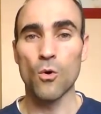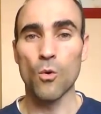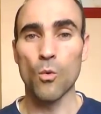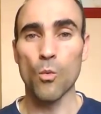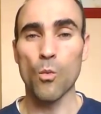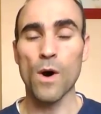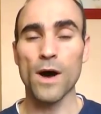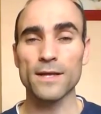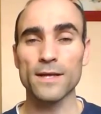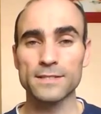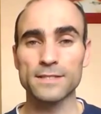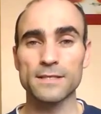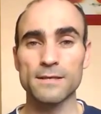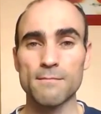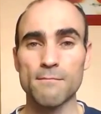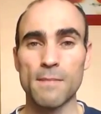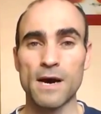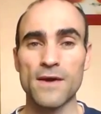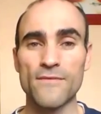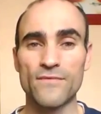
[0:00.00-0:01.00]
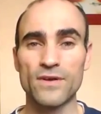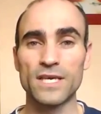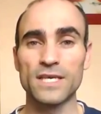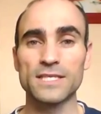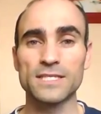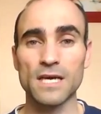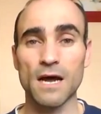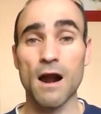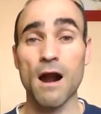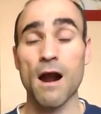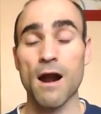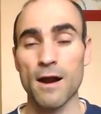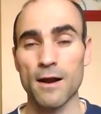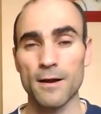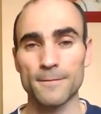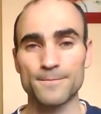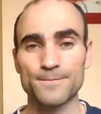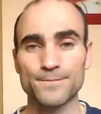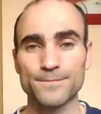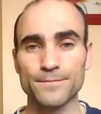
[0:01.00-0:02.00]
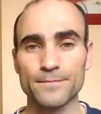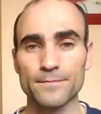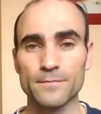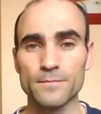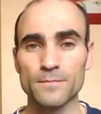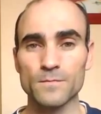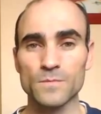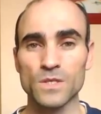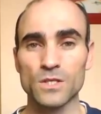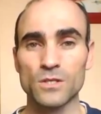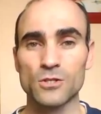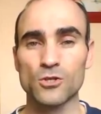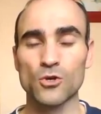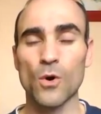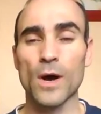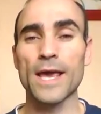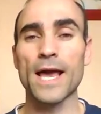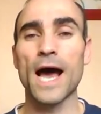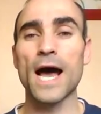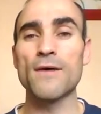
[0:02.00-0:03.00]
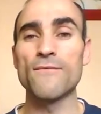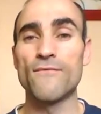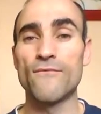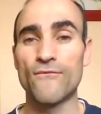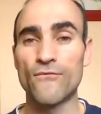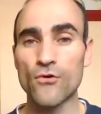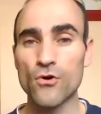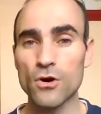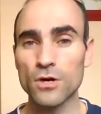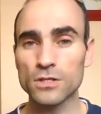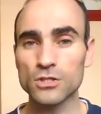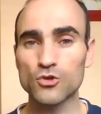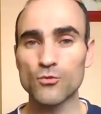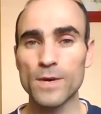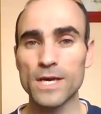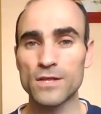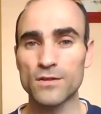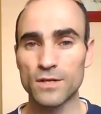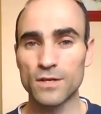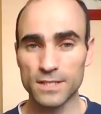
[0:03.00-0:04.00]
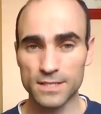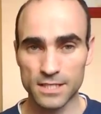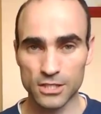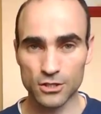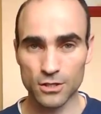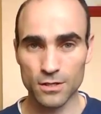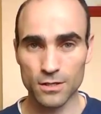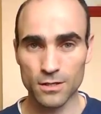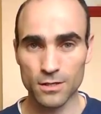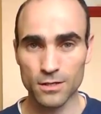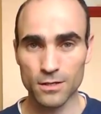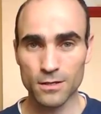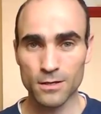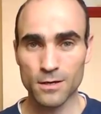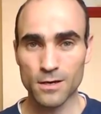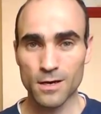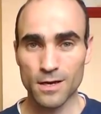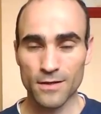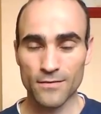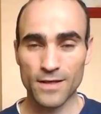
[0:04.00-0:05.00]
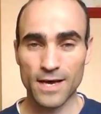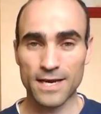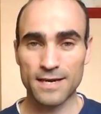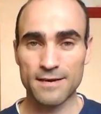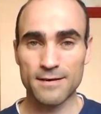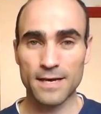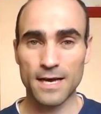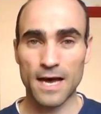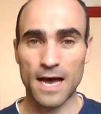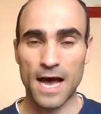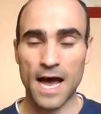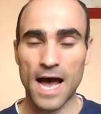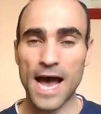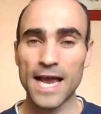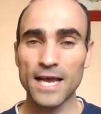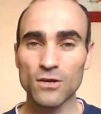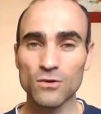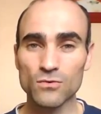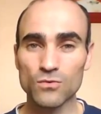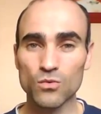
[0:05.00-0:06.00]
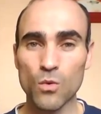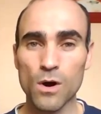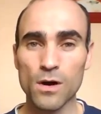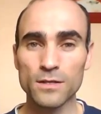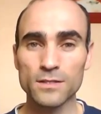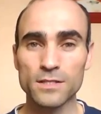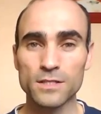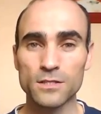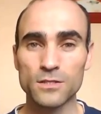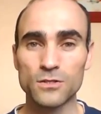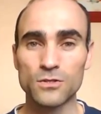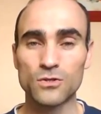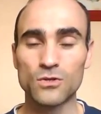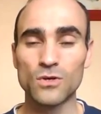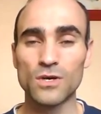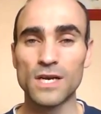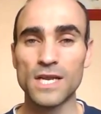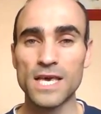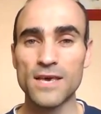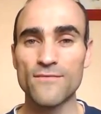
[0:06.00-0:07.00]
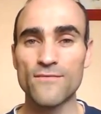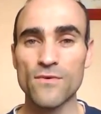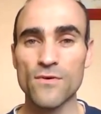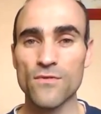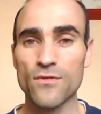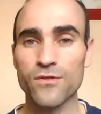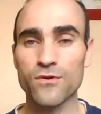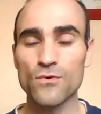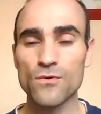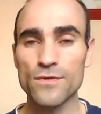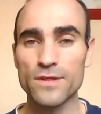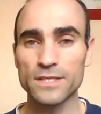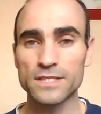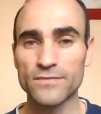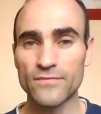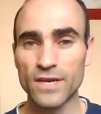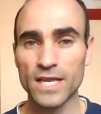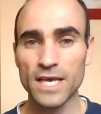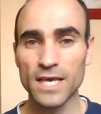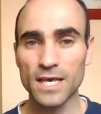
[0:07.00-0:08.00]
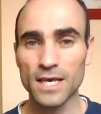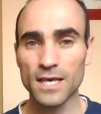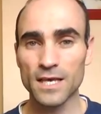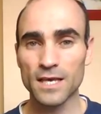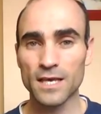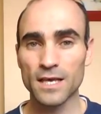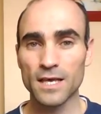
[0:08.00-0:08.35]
what my feelings are. So I have first to make the decision that I don't want to live through this feeling.